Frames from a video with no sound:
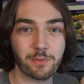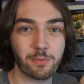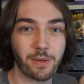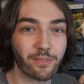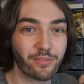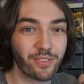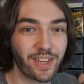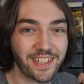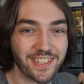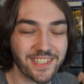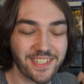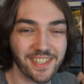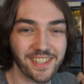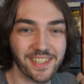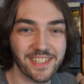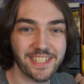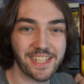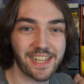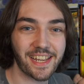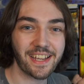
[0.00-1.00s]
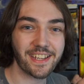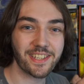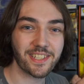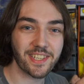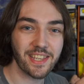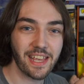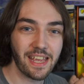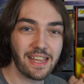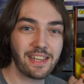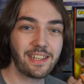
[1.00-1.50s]
Well, thanks to the
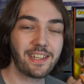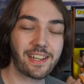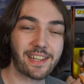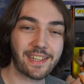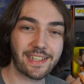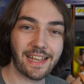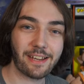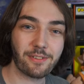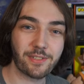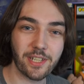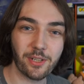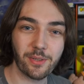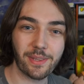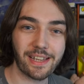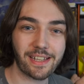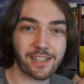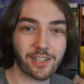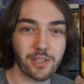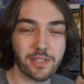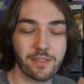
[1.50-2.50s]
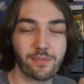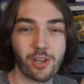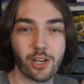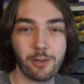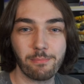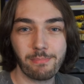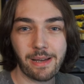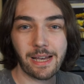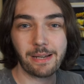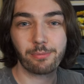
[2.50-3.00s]
DS, you can now do that because you've got a
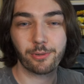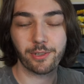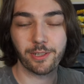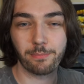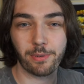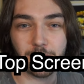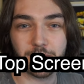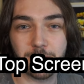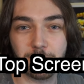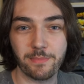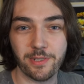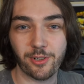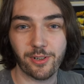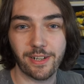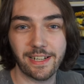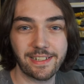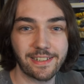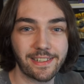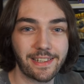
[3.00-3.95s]
map on the bottom screen,